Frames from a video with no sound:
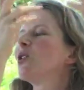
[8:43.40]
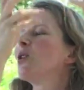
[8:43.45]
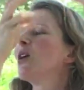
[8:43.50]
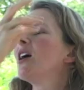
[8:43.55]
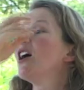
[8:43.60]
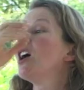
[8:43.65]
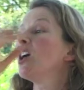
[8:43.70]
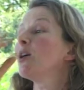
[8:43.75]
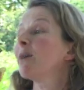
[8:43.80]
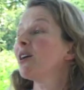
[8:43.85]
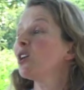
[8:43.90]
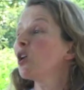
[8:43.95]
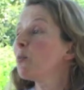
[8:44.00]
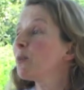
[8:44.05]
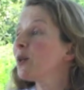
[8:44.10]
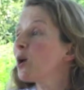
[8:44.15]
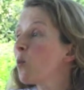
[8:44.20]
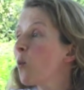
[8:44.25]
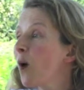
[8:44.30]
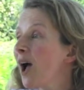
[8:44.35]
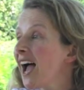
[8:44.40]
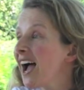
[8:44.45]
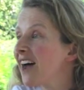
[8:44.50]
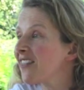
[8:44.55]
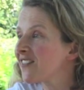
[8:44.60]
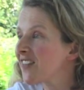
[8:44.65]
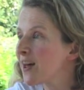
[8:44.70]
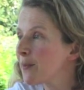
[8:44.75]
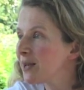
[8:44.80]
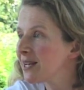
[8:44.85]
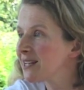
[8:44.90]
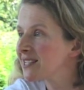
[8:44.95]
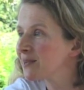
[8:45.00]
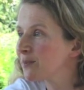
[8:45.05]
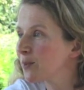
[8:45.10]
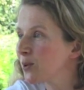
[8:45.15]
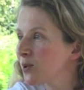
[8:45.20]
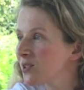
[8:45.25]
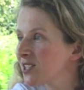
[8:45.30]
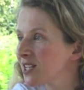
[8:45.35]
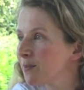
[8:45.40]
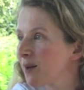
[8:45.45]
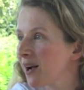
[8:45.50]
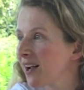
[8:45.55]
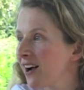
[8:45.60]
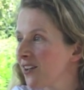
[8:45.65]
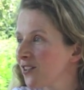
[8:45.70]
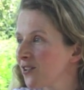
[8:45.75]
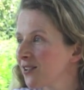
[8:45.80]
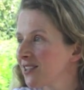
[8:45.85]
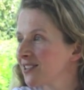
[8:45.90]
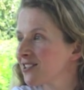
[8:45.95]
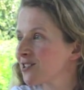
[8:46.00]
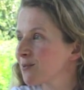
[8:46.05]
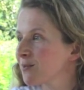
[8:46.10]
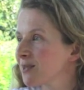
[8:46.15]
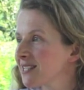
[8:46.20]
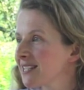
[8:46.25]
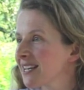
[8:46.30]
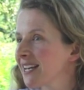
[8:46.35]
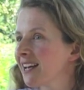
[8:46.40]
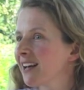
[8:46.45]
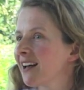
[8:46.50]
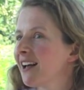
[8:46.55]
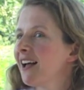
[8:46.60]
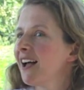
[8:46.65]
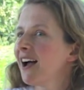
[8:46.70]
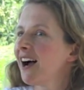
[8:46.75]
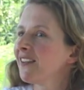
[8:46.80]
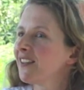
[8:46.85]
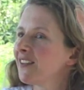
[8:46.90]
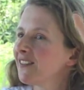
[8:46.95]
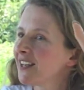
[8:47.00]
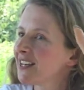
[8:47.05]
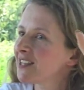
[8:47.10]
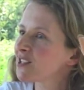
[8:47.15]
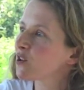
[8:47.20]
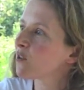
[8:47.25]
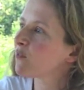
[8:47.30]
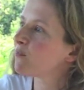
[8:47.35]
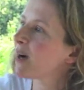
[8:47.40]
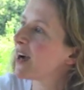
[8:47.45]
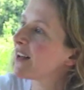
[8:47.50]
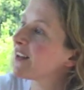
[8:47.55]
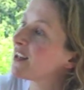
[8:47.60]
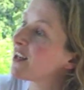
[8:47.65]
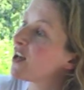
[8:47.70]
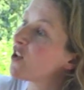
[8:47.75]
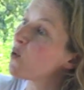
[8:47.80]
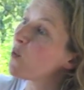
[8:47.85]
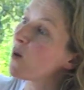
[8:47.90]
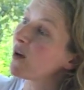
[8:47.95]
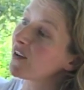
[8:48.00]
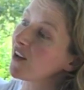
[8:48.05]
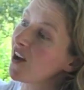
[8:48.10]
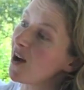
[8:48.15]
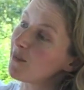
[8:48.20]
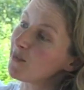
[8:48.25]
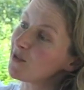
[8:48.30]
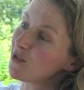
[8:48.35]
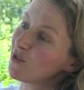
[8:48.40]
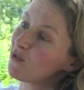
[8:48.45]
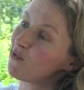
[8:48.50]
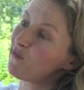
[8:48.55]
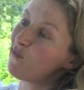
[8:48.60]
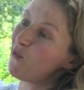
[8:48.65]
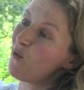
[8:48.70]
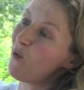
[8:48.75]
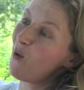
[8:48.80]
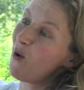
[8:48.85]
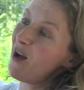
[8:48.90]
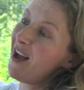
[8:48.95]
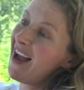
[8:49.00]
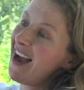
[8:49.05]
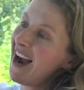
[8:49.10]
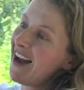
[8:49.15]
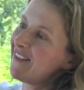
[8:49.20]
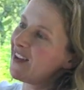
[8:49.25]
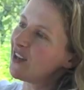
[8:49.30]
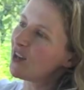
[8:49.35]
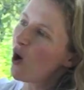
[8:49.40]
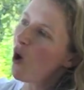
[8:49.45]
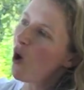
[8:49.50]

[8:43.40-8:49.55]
You might not be aware that they're being supported by other instruments here, and then they soften back, and another one comes to the fore, and then the